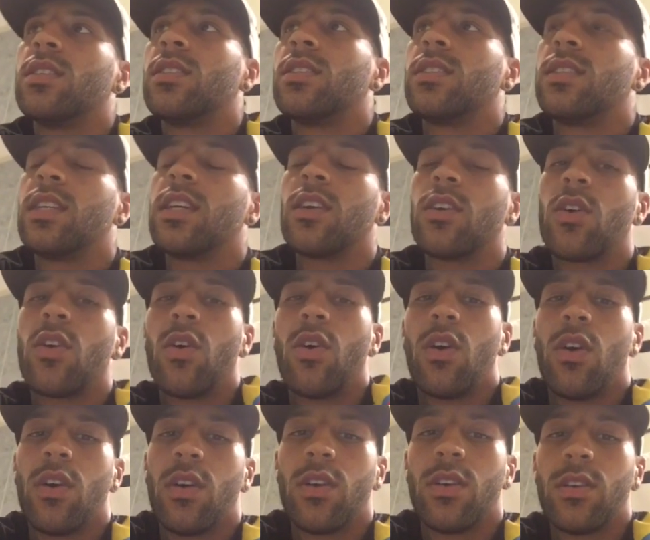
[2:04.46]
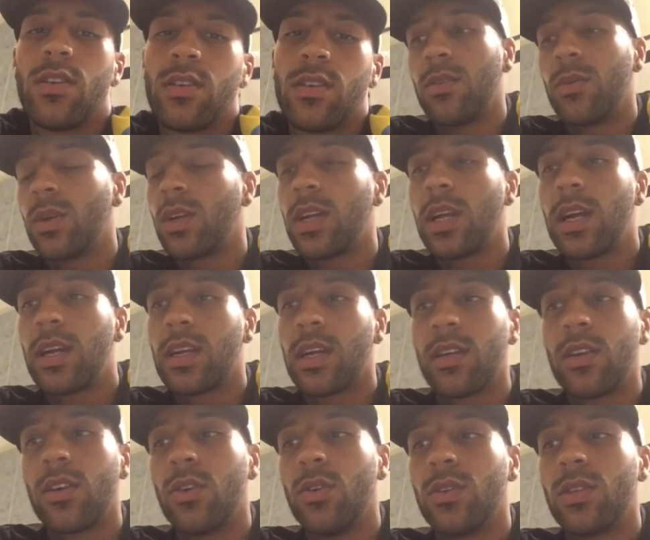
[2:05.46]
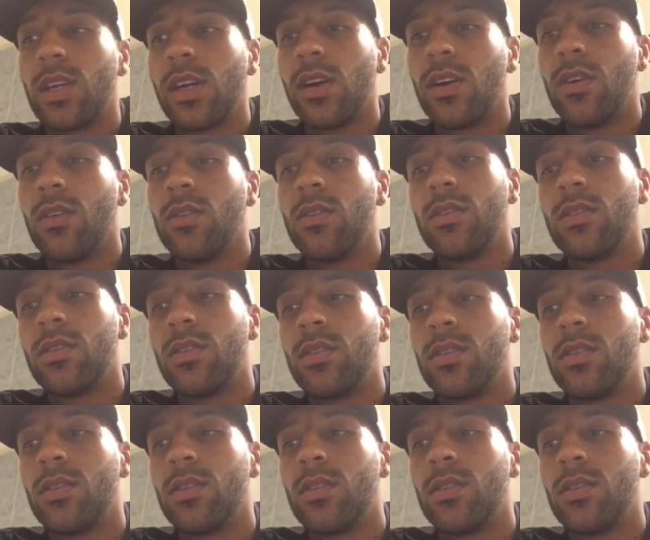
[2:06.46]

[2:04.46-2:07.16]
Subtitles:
Cinco. We're not allowed at the hotel.